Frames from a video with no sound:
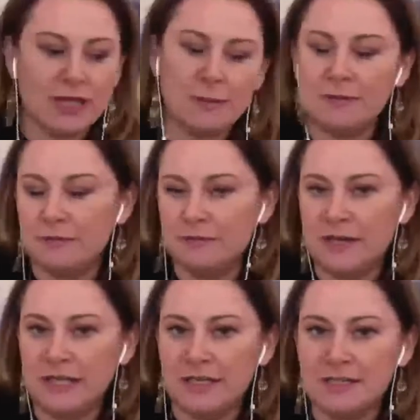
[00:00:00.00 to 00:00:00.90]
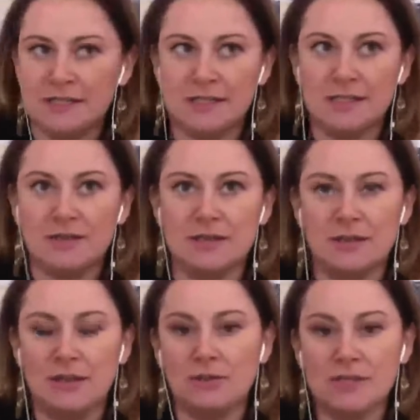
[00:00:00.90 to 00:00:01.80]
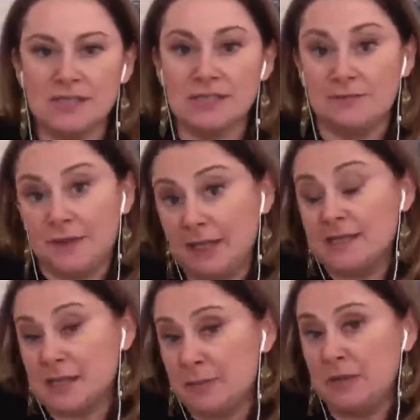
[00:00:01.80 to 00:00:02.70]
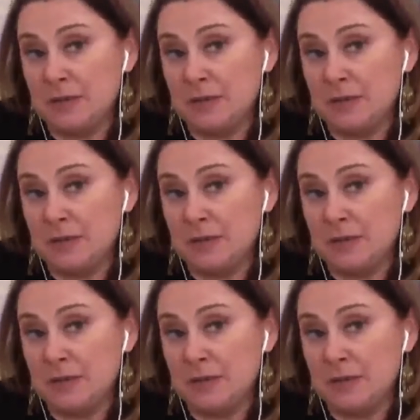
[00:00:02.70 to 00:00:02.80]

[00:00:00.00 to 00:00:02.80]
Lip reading: coming from finance. This is a finance company.